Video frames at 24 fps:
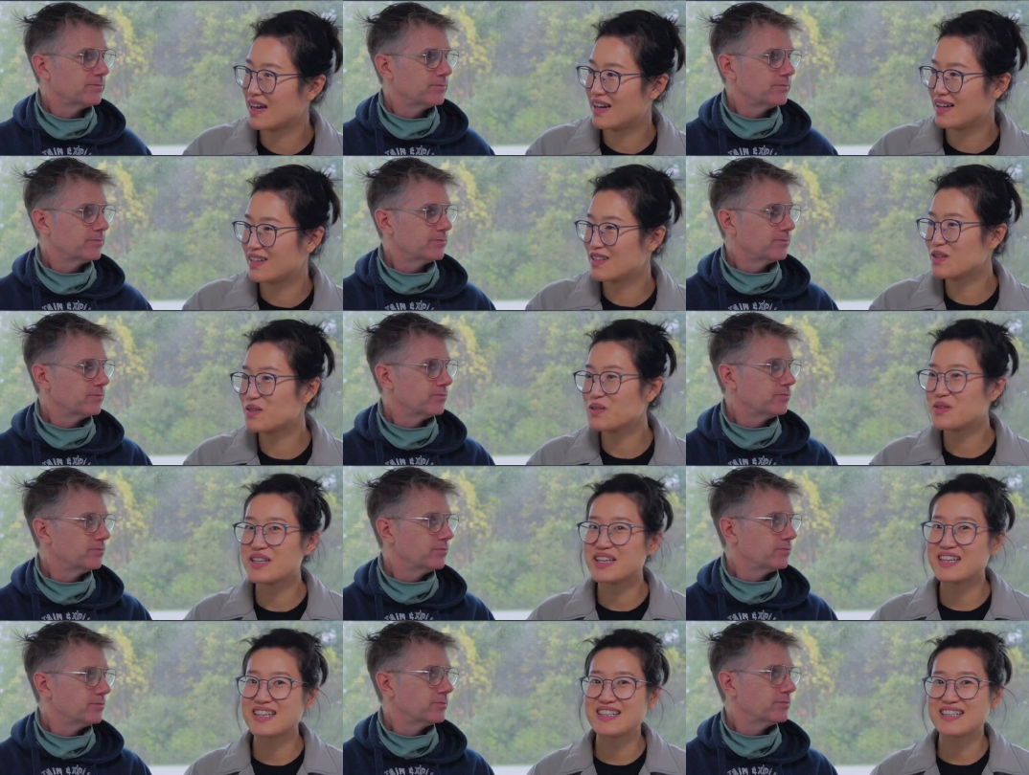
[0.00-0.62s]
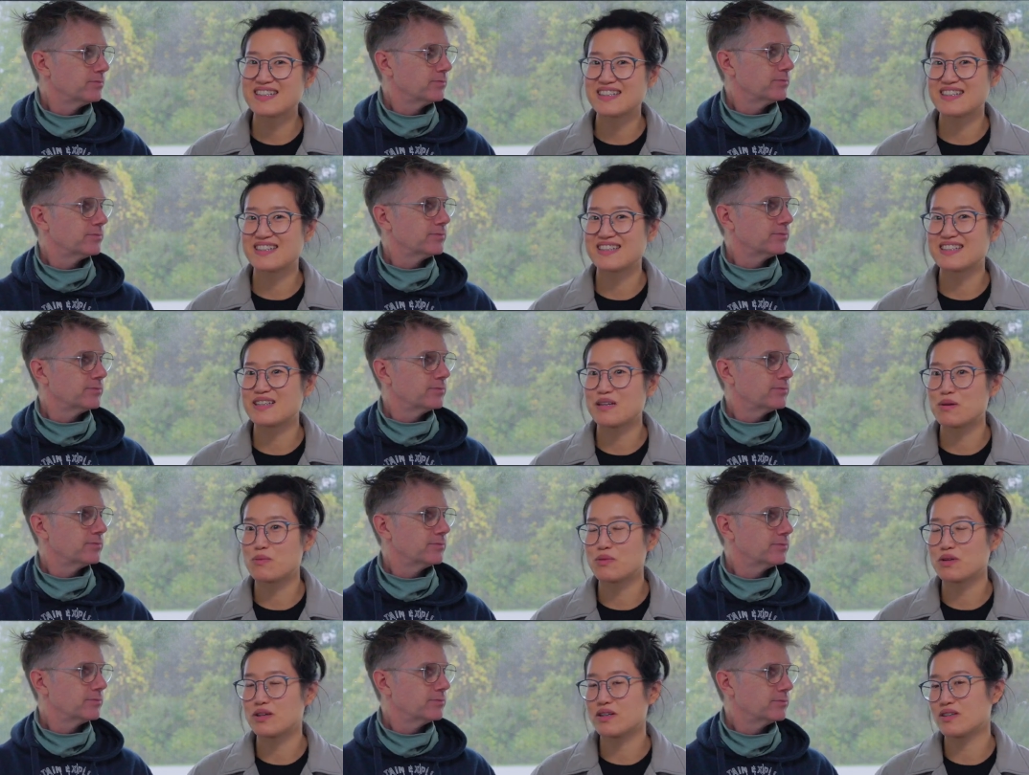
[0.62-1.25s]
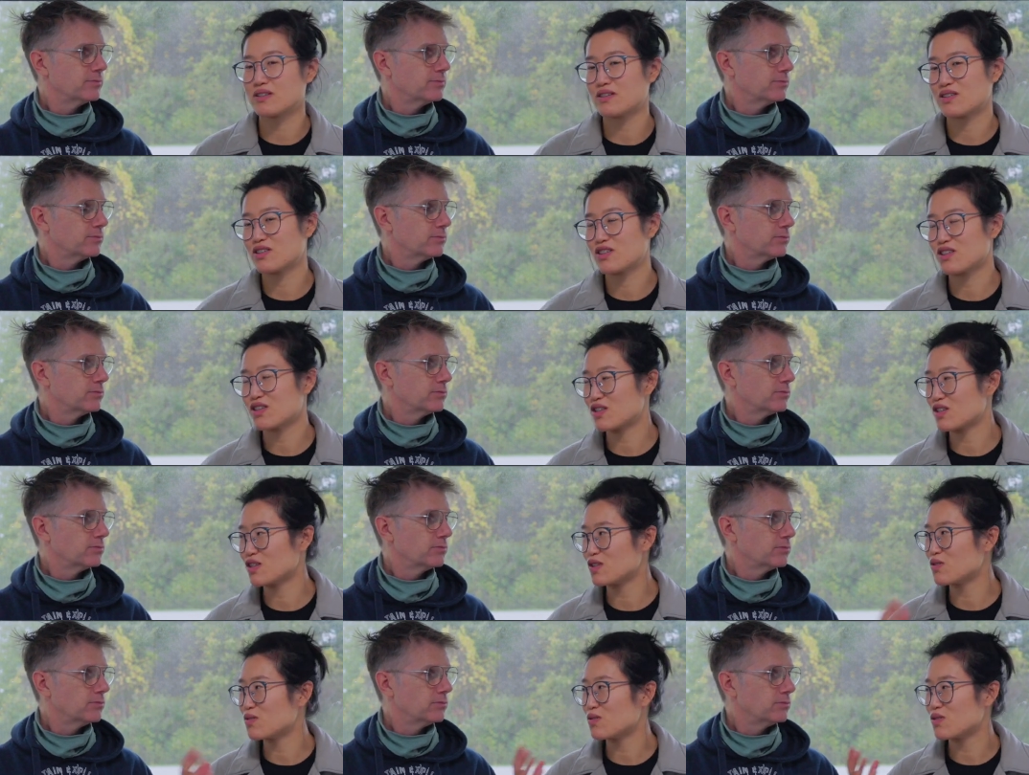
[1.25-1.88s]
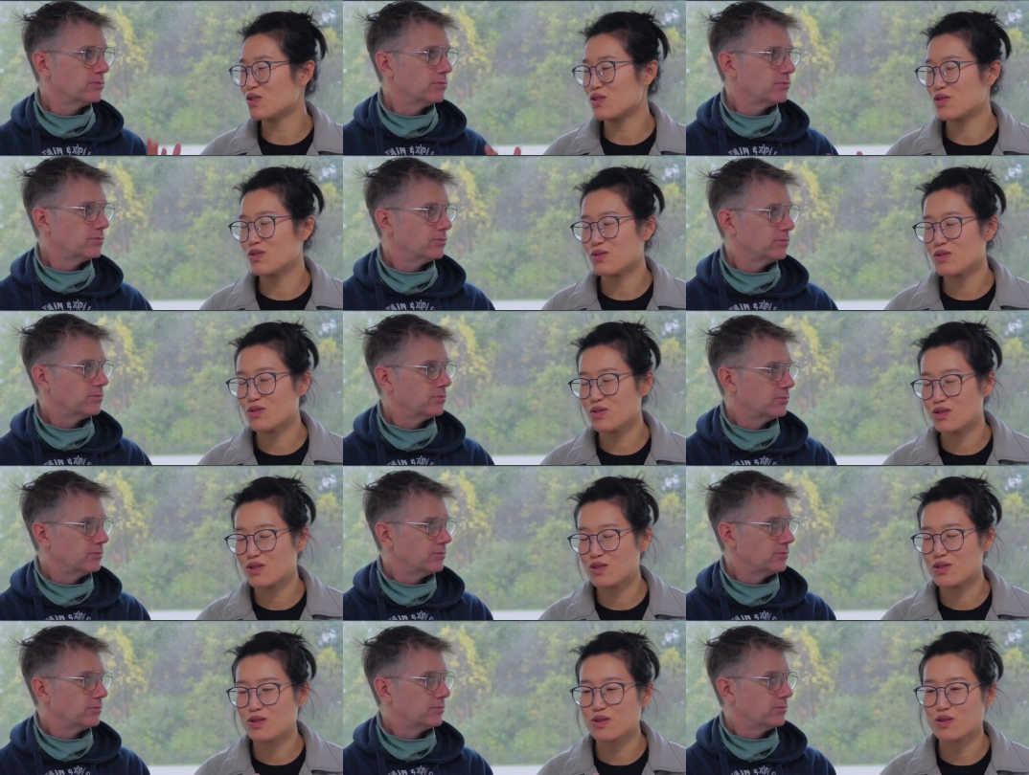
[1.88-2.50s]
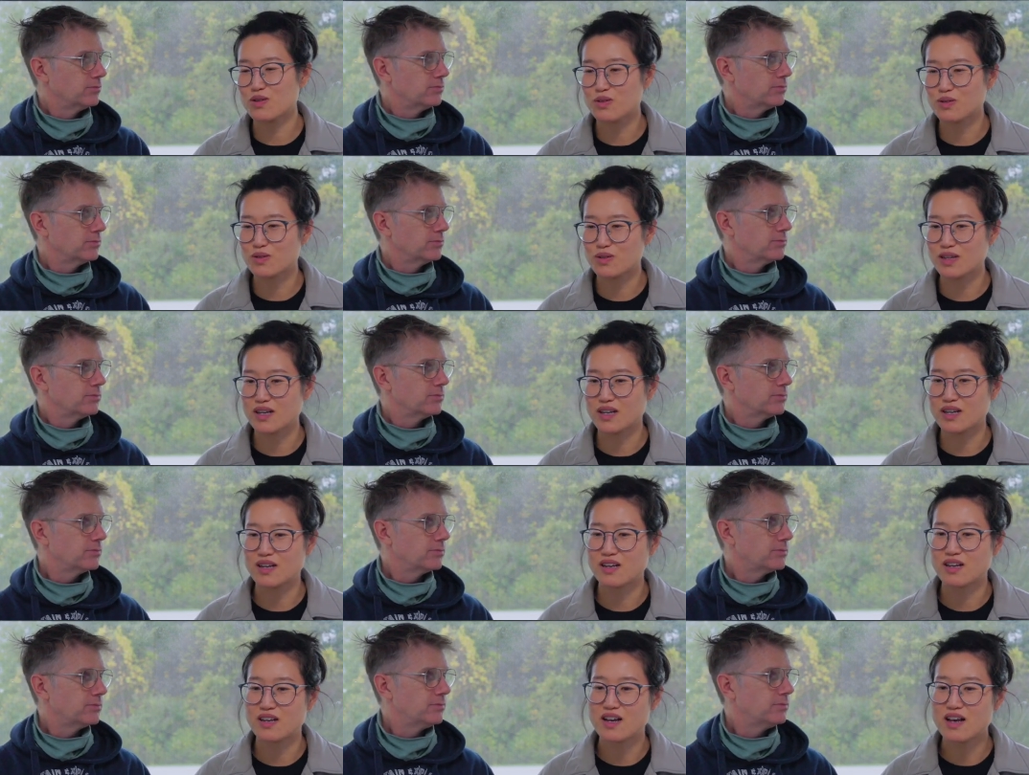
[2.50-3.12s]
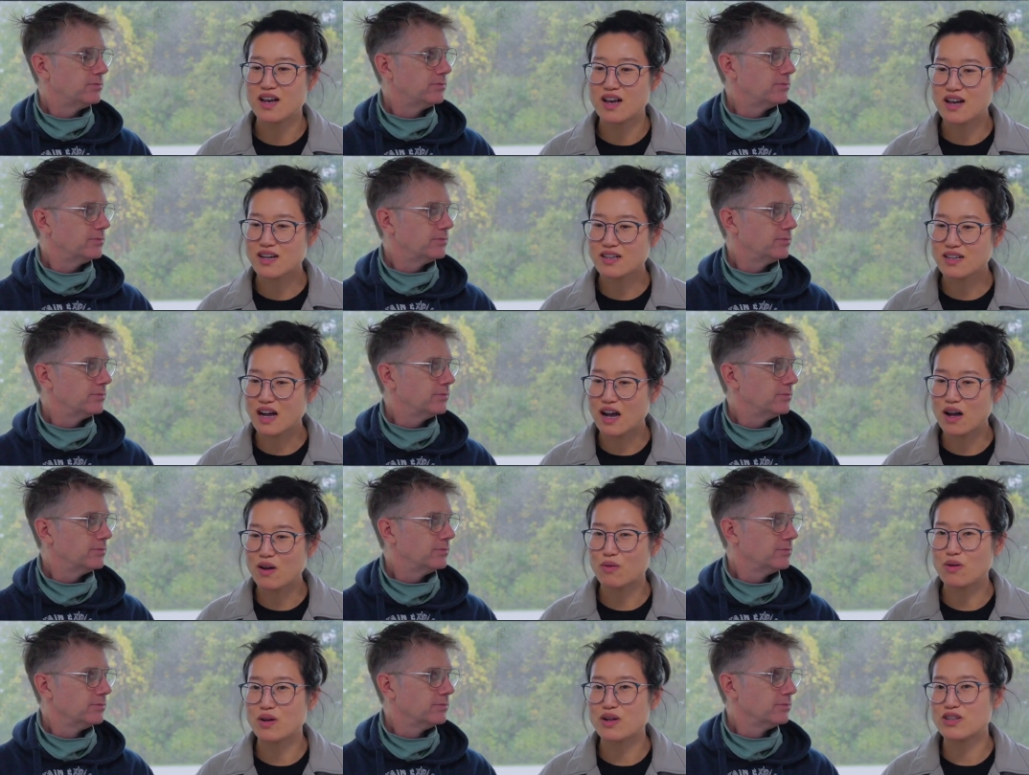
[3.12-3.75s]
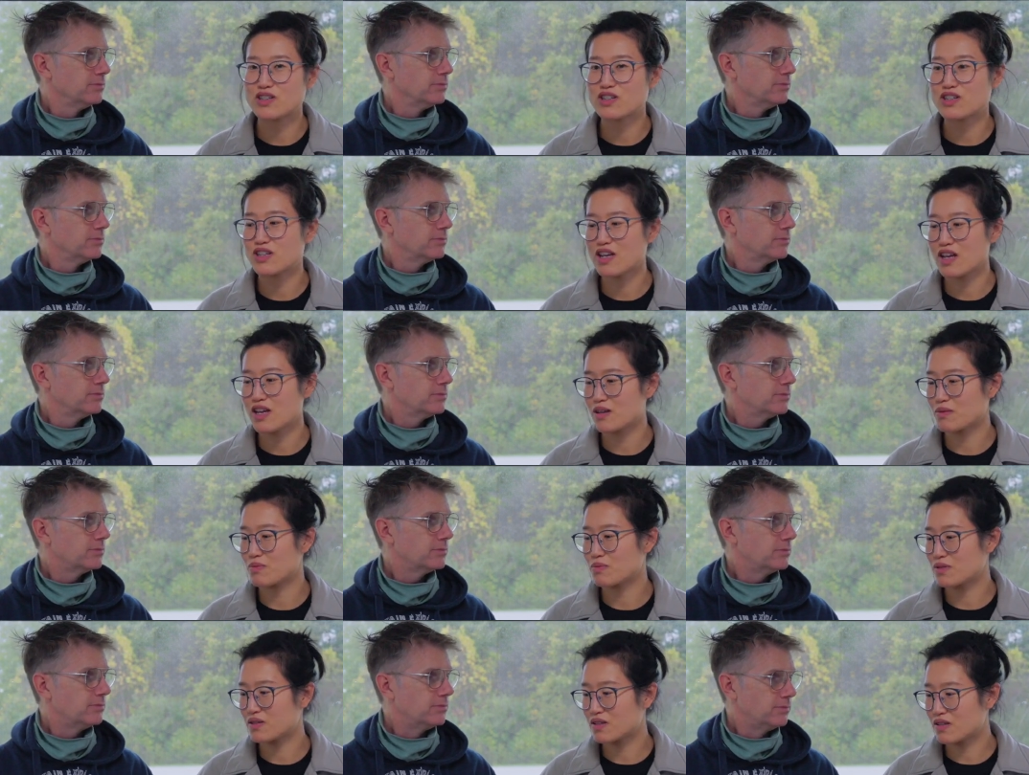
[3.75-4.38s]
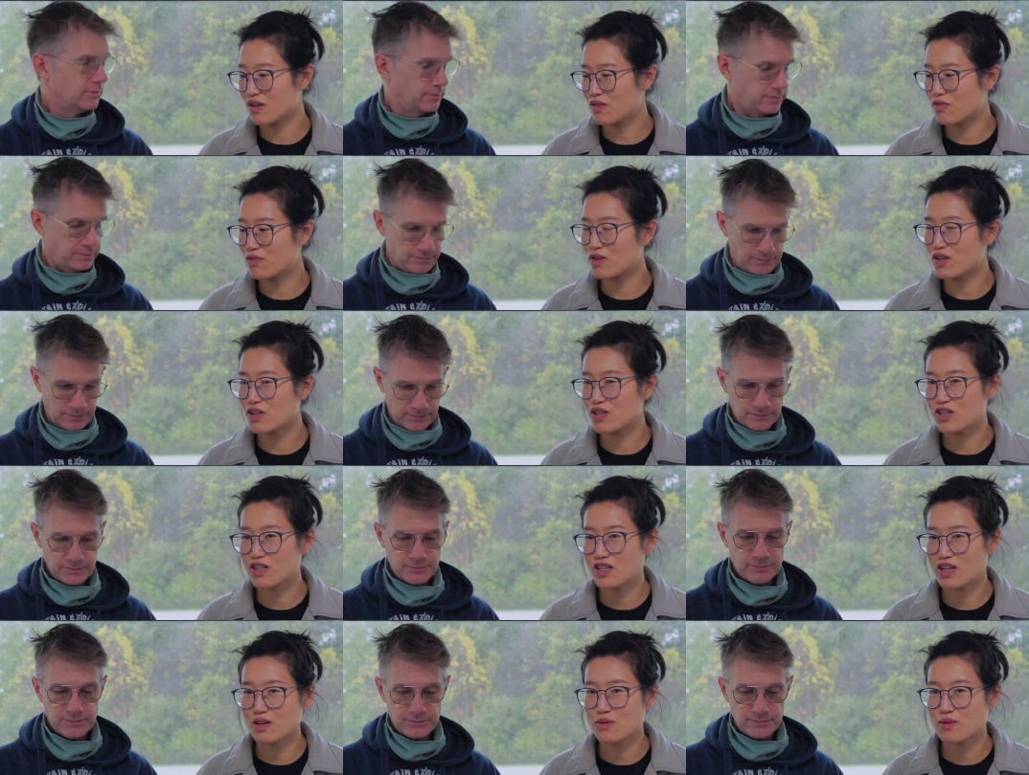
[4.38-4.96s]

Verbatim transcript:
Speaker 1: I don't think it's simply. It's just you're used to the gaiwan shape. Mm-hmm. Different mm -hmm.